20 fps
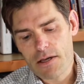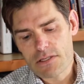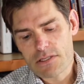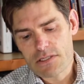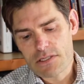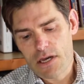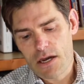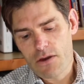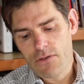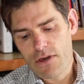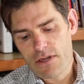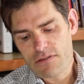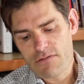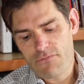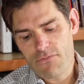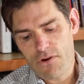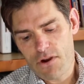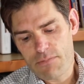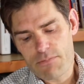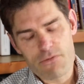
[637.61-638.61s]
So there's a
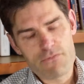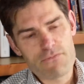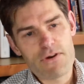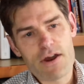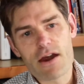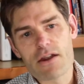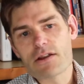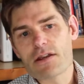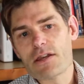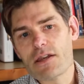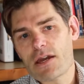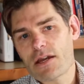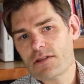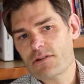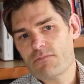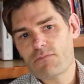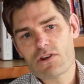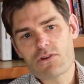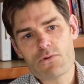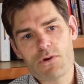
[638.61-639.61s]
very profound
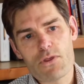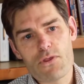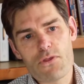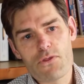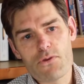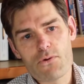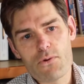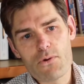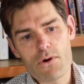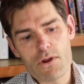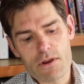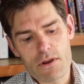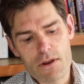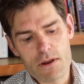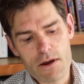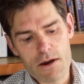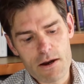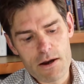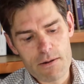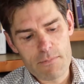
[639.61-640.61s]
connection between thought
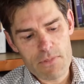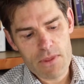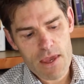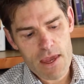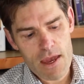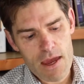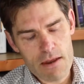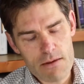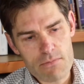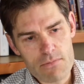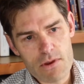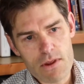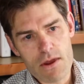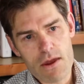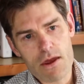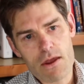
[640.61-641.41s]
and